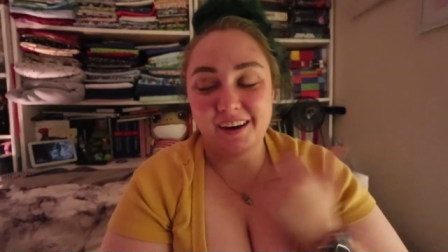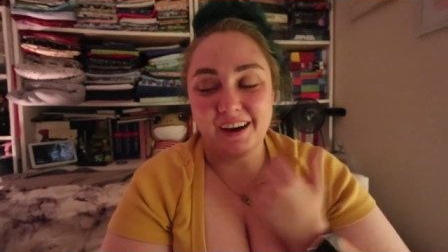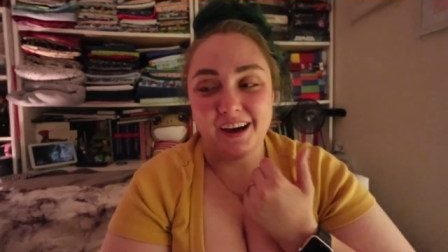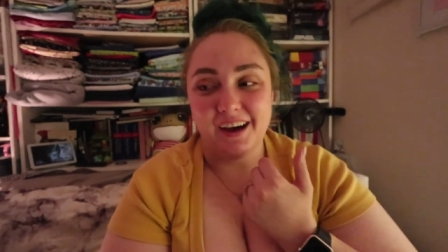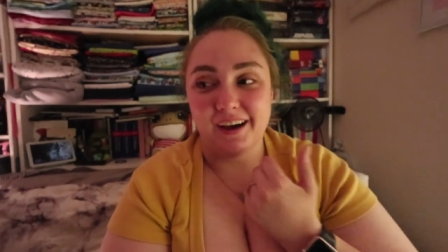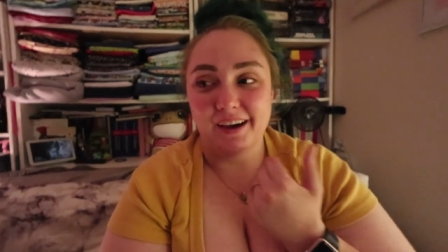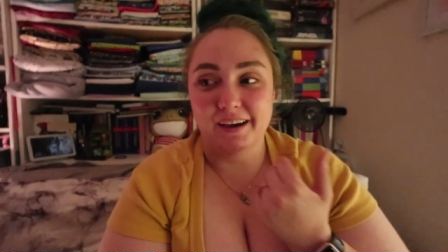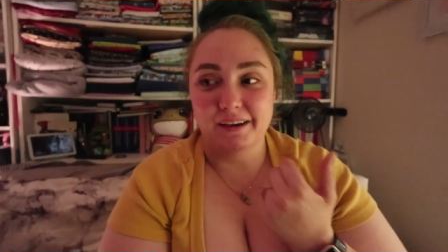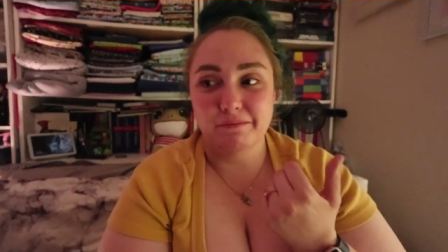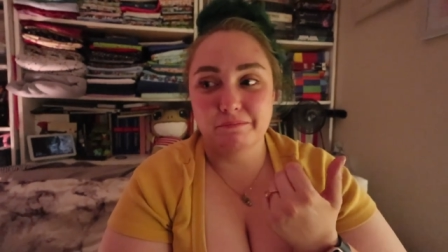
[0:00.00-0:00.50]

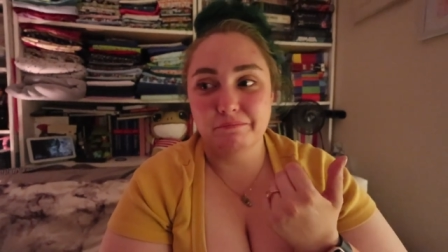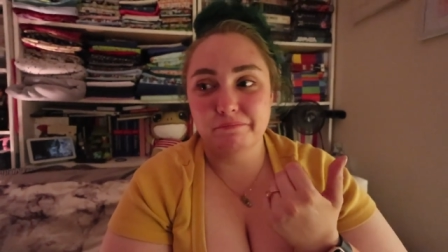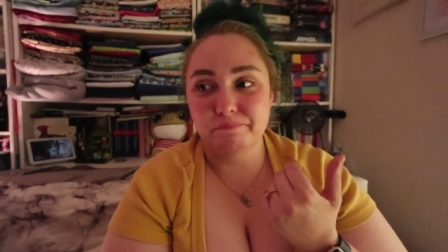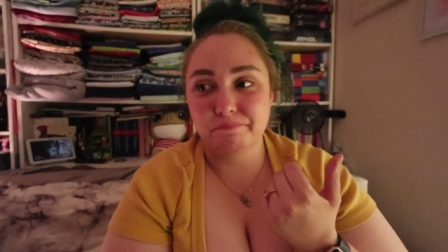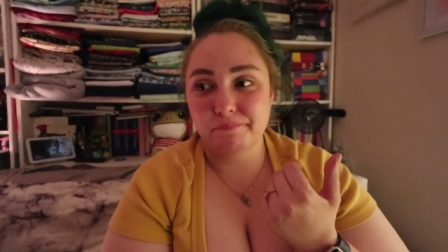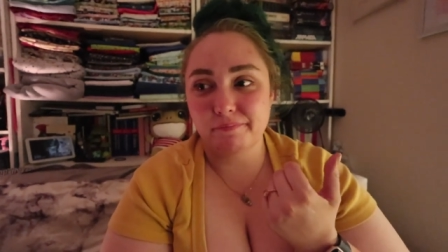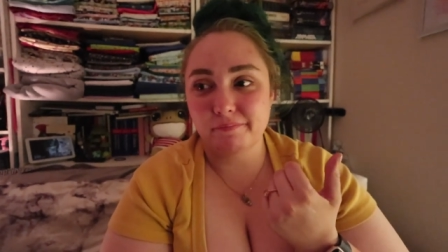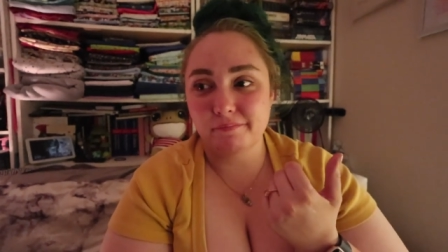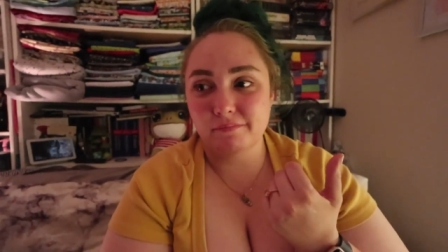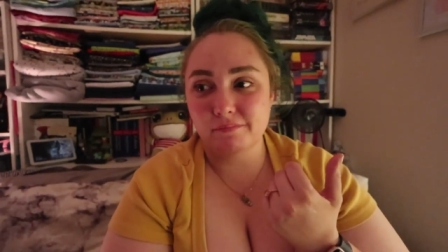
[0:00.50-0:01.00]
I'm
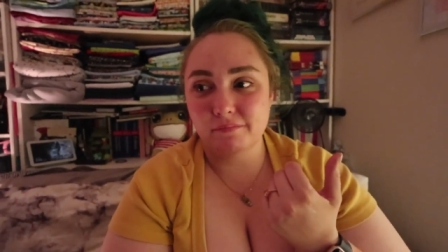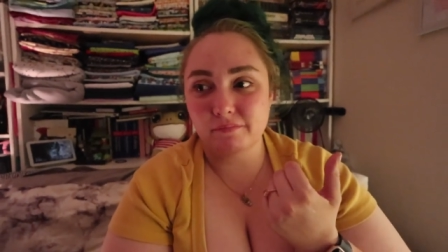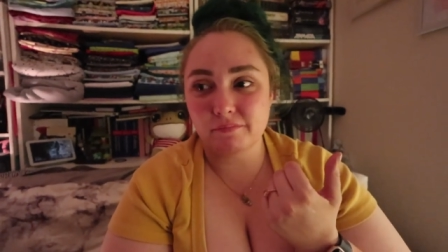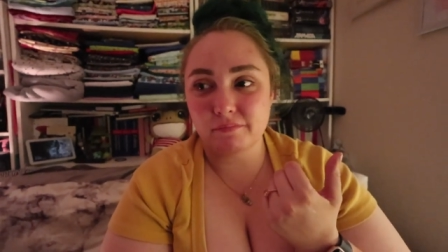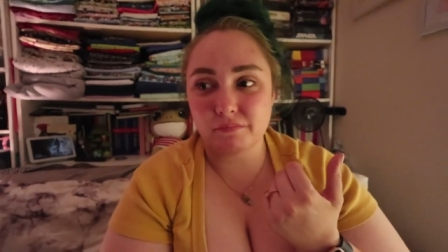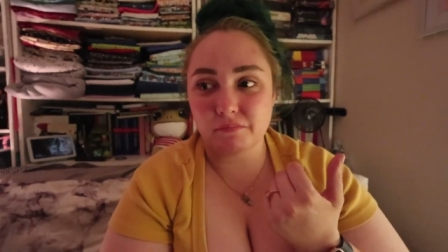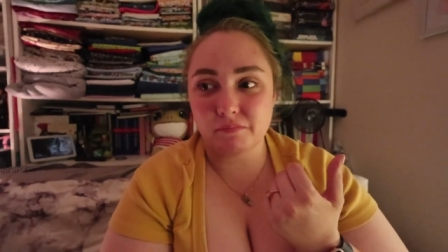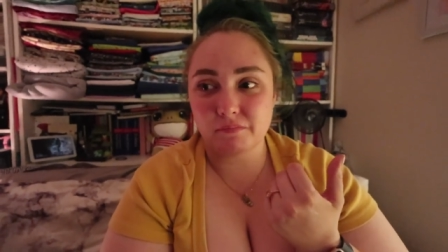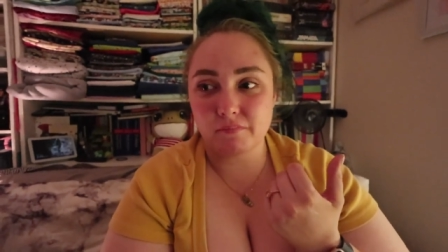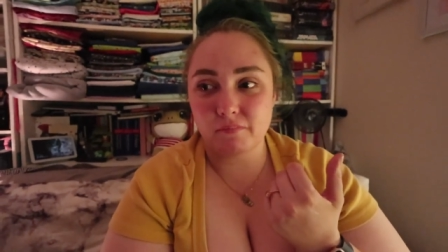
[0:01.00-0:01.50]

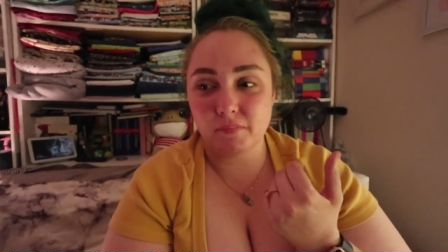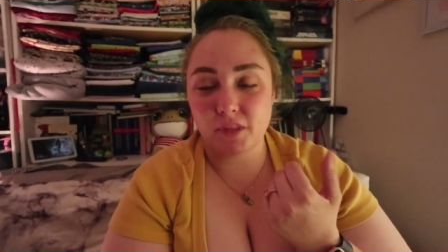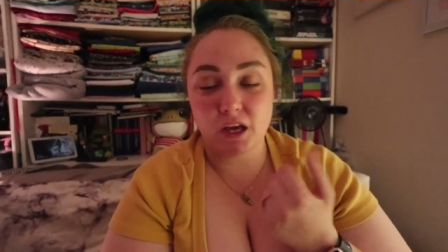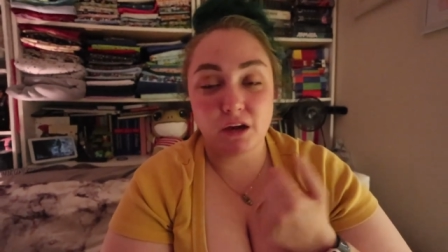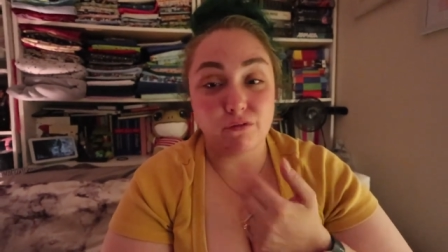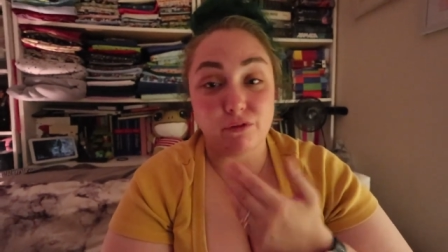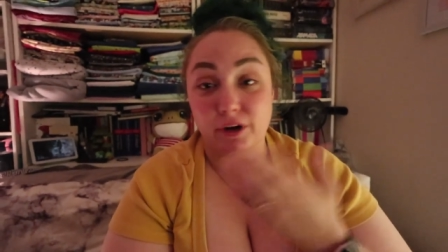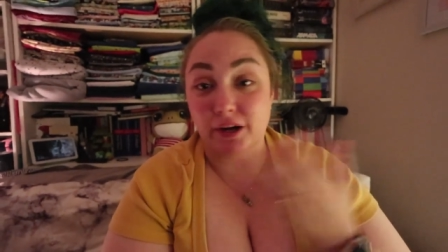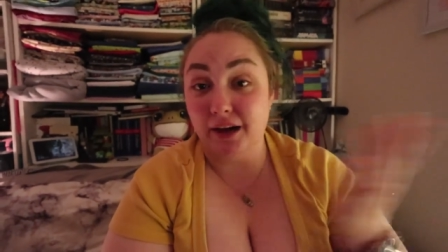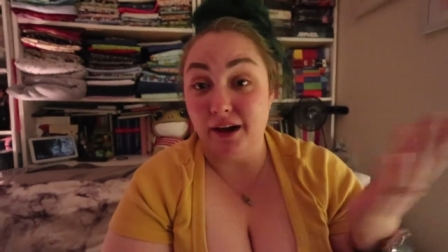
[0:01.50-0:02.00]

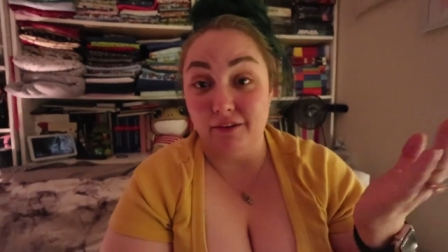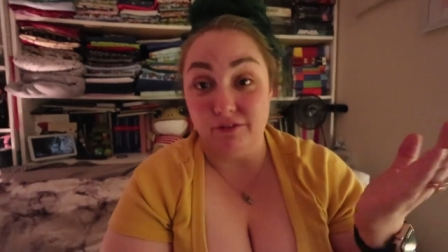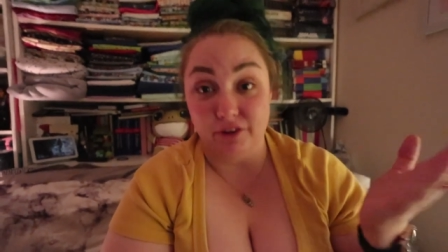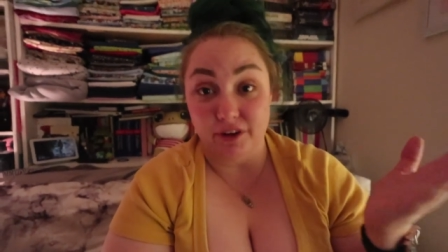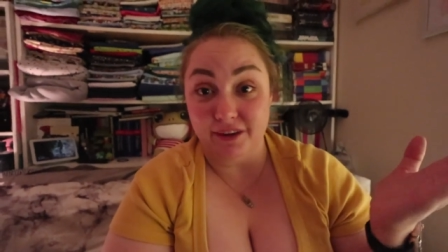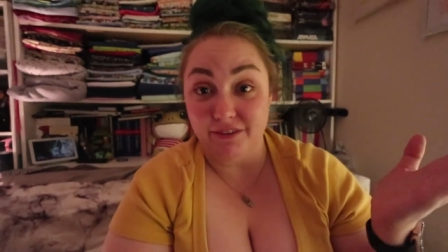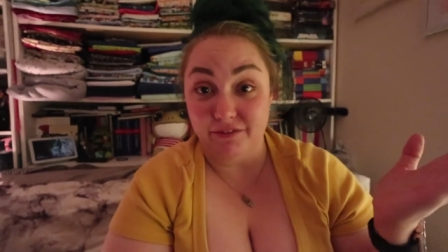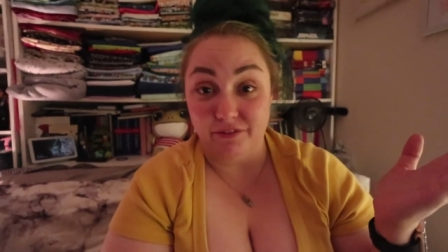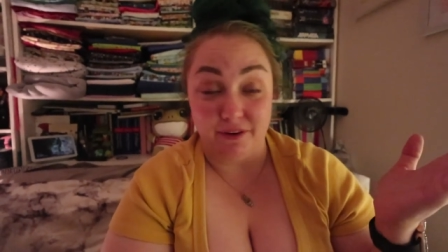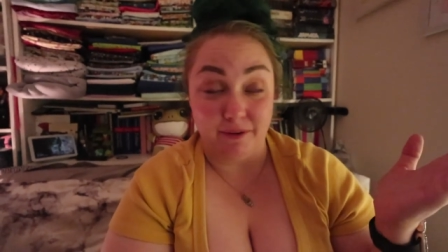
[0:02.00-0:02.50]

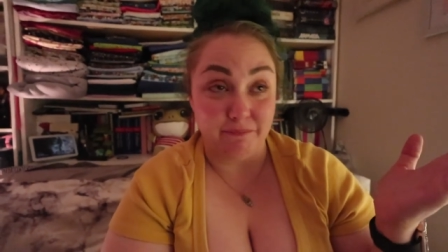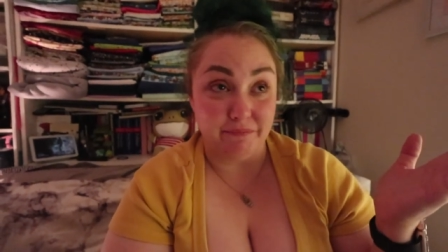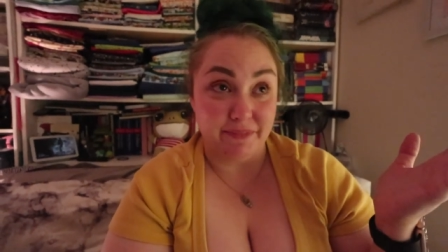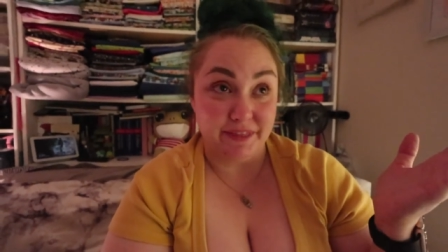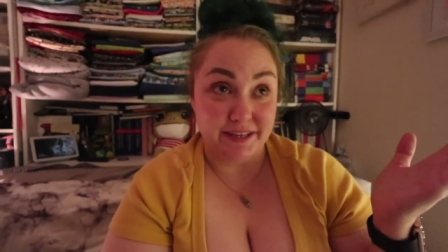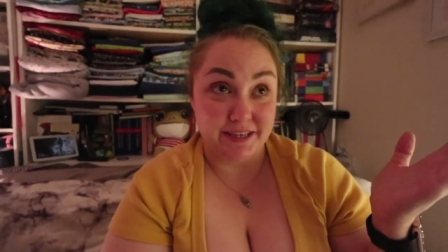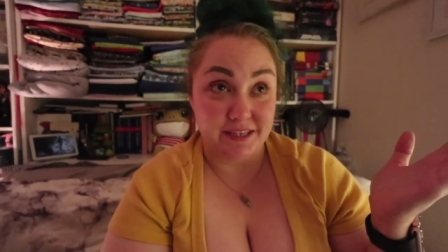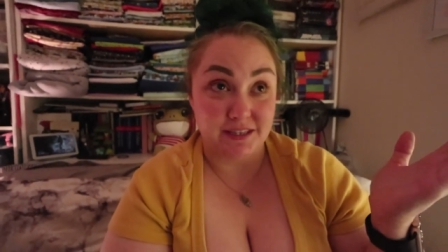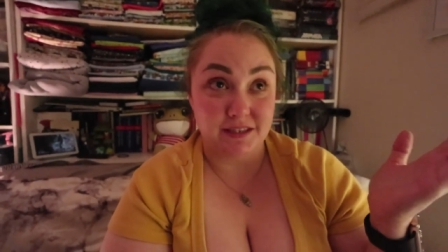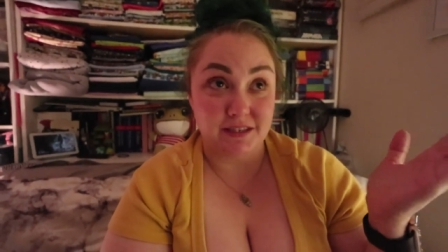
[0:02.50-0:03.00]
recovering from
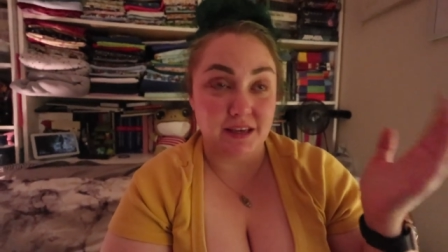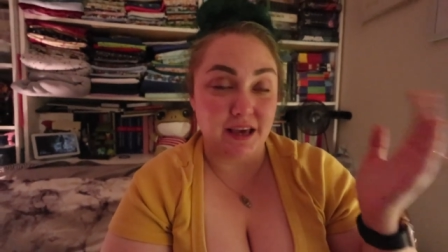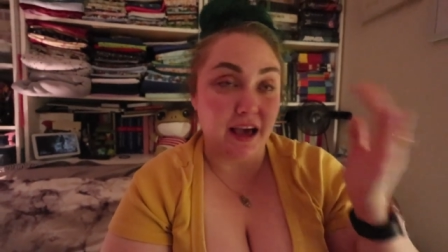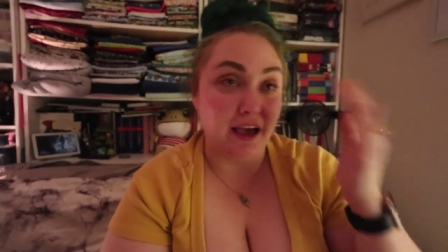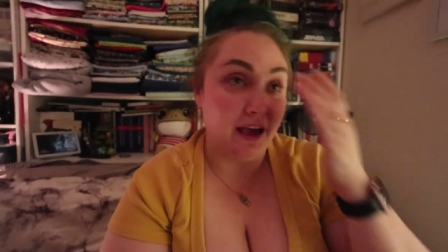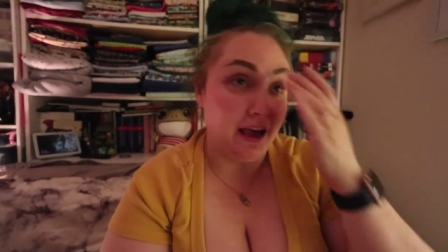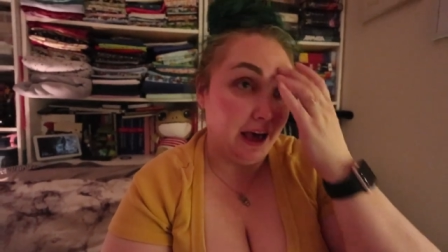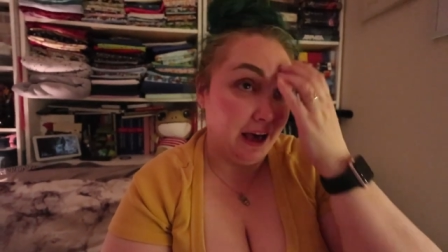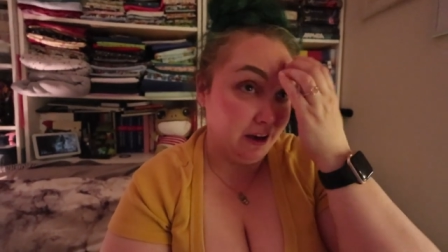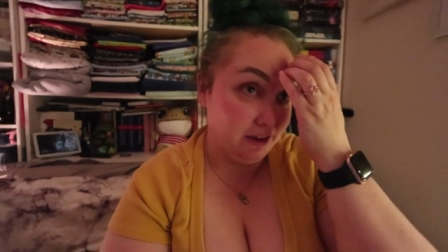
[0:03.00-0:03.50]
this
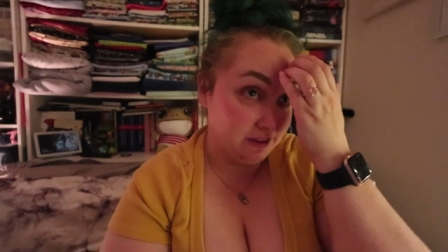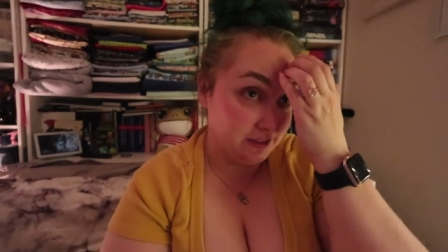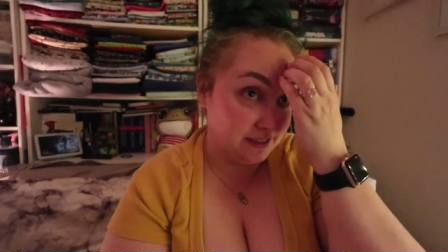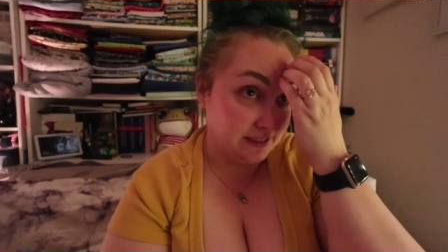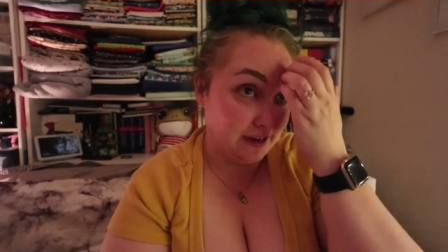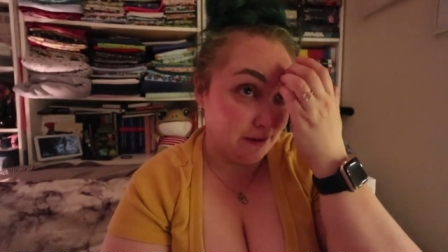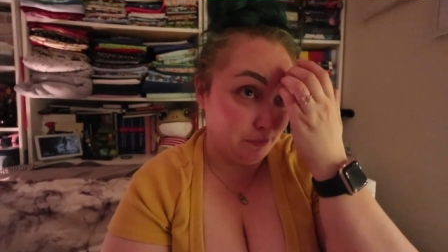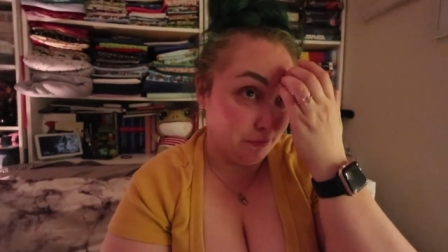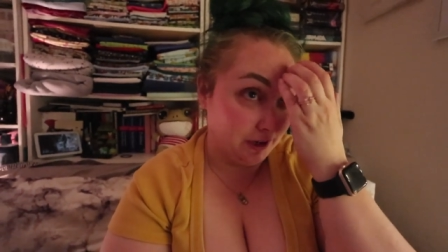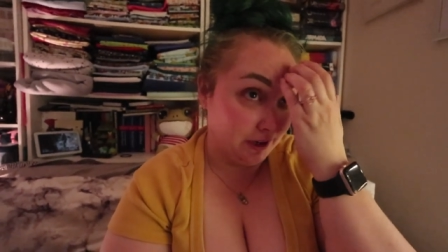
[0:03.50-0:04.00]
hell
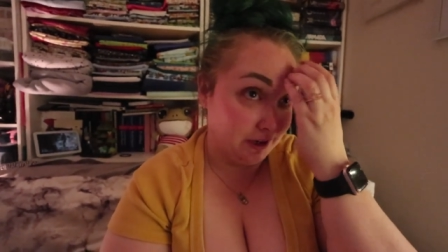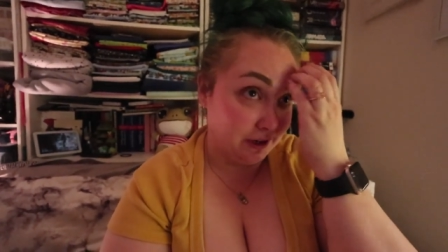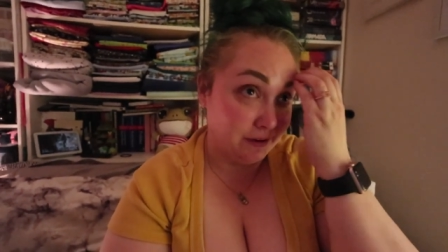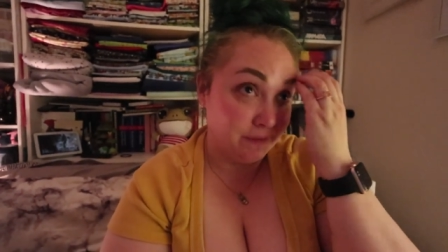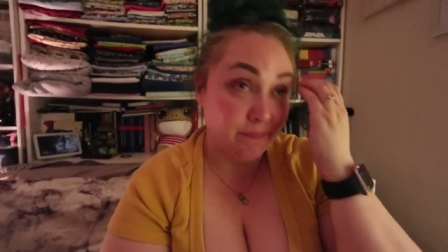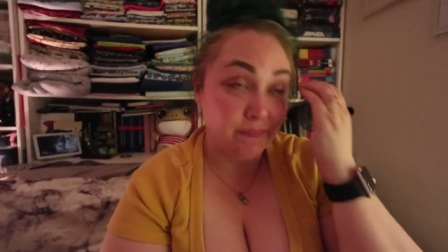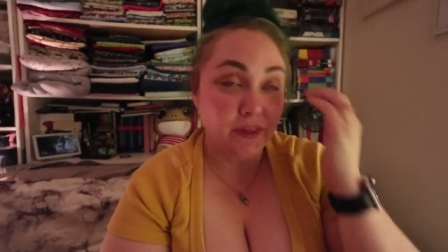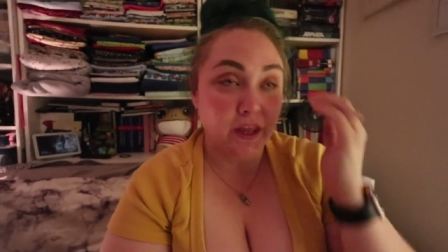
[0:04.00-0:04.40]
summer.